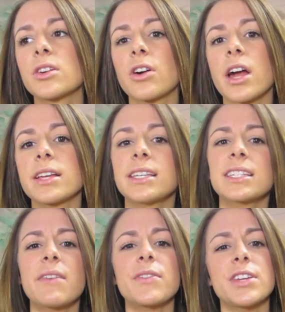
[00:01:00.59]
grade,
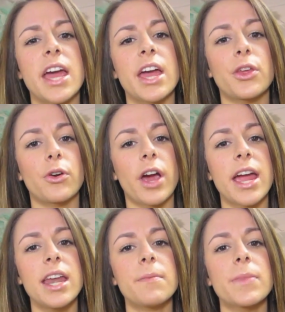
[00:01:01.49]
6th, 7th, and 8th
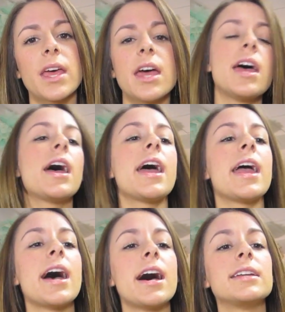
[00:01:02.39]
grade.
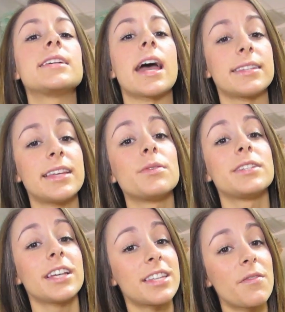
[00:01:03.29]
And yes, it
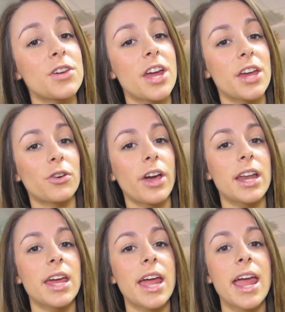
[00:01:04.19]
was 6th, 7th, and 8th
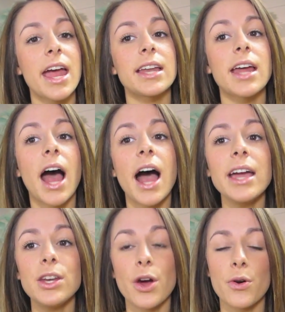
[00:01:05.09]
grade. And
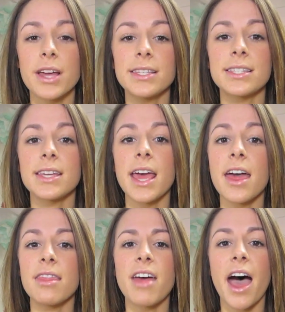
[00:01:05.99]
I noticed
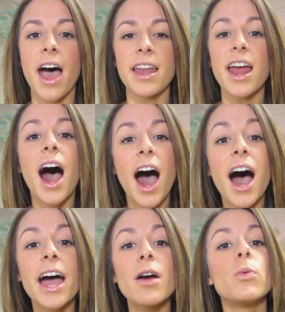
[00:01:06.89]
that
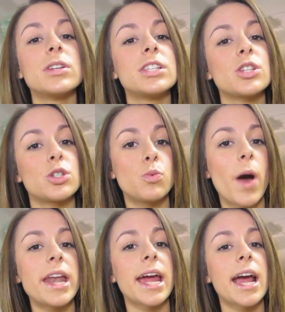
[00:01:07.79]
I was
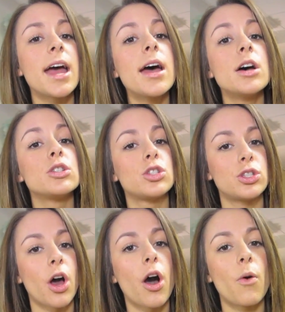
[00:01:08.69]
sweating
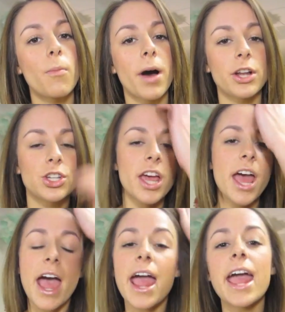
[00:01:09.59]
so much.
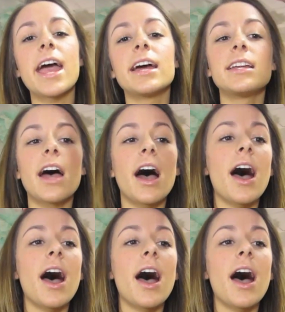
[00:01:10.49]
And,